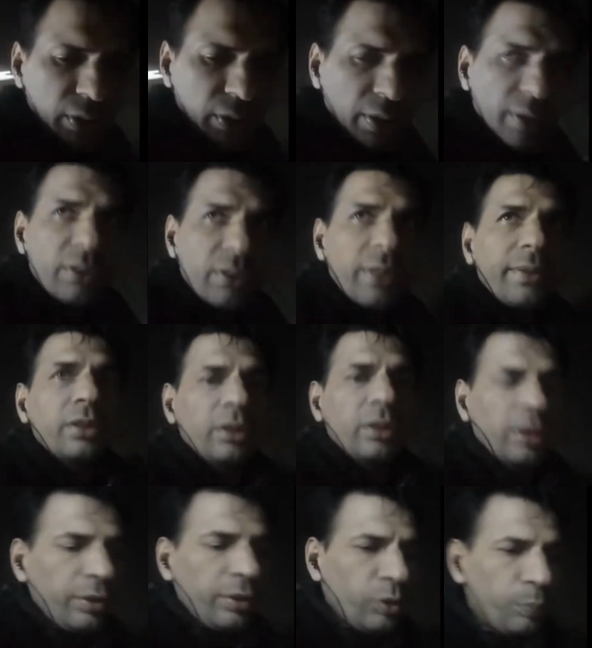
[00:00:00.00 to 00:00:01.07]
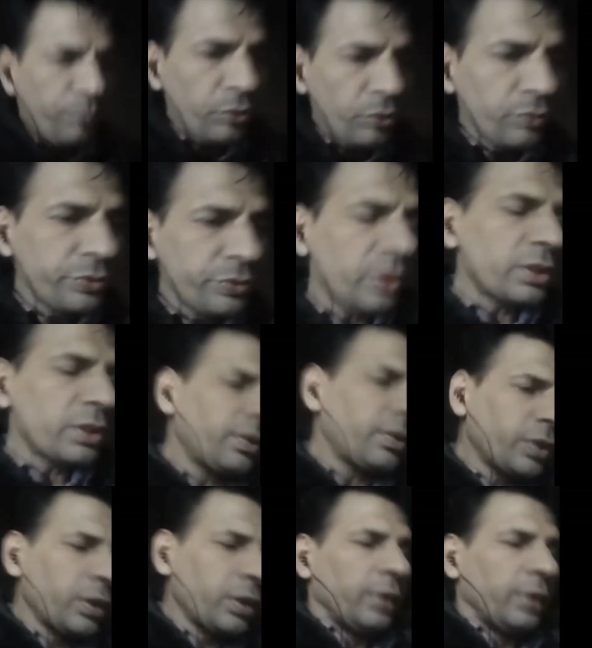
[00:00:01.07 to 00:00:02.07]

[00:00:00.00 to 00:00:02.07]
and insects, and you prove yourself.